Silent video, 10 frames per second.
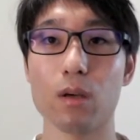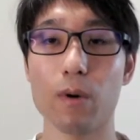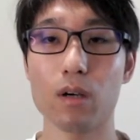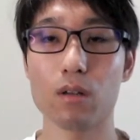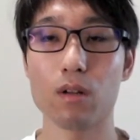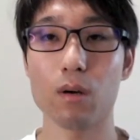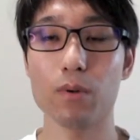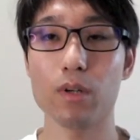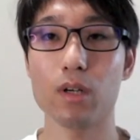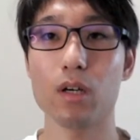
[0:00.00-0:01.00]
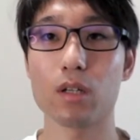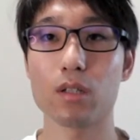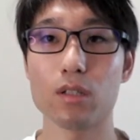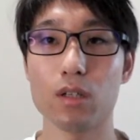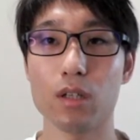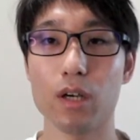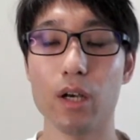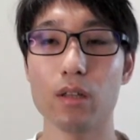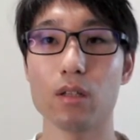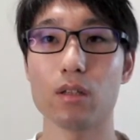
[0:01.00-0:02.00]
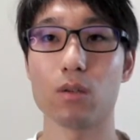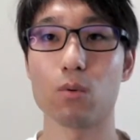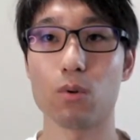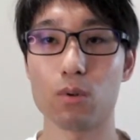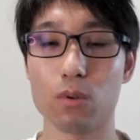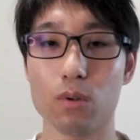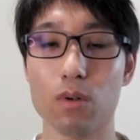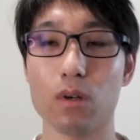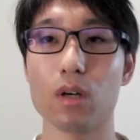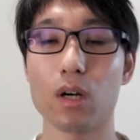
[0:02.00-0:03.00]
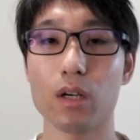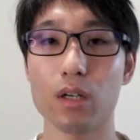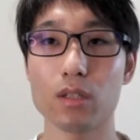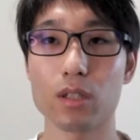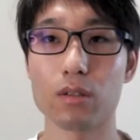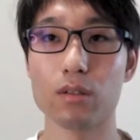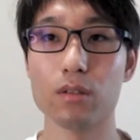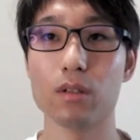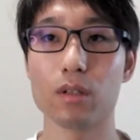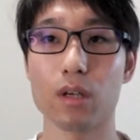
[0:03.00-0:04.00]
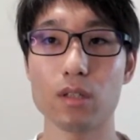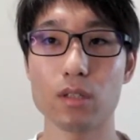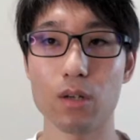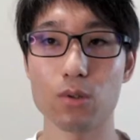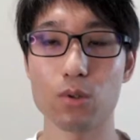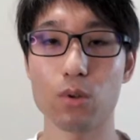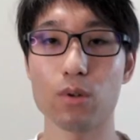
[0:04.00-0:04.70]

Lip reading: I'd like to talk about the difficulties we face in developing Demae-can App,